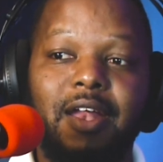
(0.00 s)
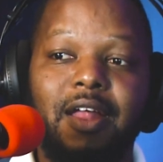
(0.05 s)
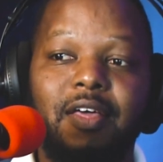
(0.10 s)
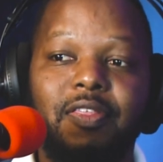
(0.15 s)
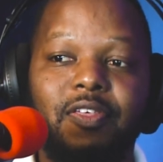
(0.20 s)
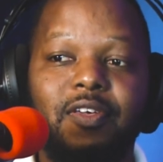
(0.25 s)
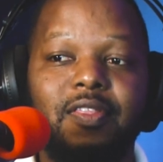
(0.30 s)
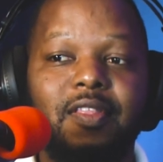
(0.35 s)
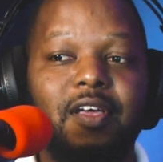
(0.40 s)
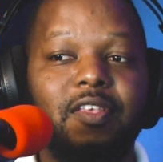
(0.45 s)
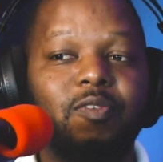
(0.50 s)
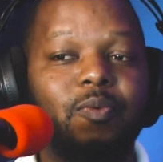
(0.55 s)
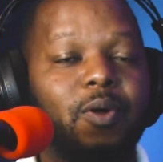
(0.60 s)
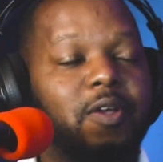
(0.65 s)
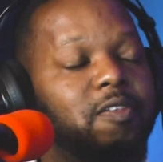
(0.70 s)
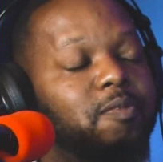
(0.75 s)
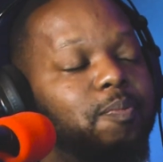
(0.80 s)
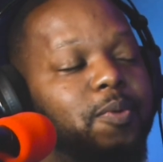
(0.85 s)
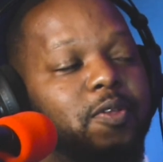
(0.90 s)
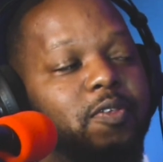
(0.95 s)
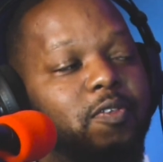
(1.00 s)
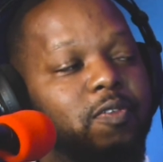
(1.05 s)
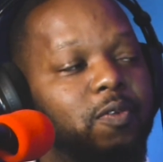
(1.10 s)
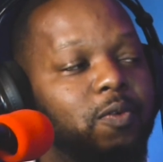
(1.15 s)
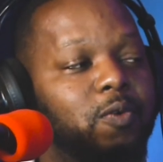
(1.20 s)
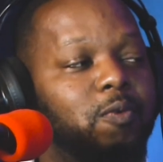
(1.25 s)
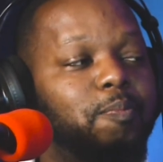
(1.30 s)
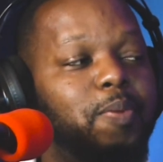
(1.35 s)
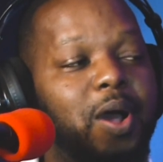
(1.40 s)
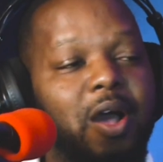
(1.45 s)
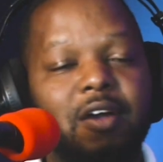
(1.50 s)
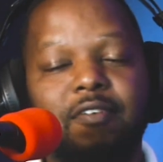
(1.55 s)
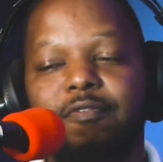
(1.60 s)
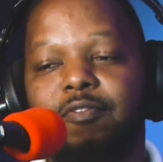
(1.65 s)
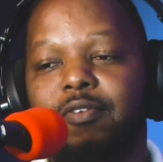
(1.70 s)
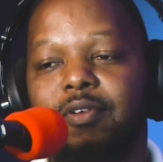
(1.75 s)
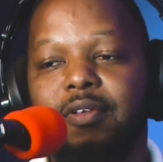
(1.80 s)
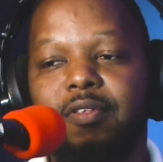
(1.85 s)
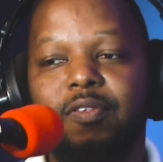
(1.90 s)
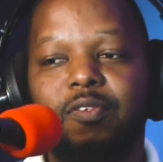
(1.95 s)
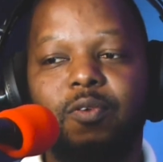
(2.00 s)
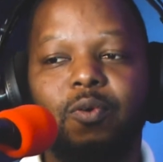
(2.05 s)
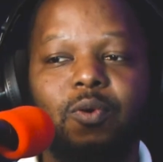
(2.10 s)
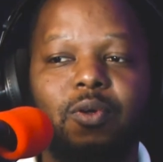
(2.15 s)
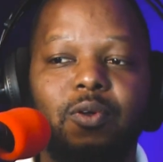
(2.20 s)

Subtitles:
And I think that's why it's been so powerful and so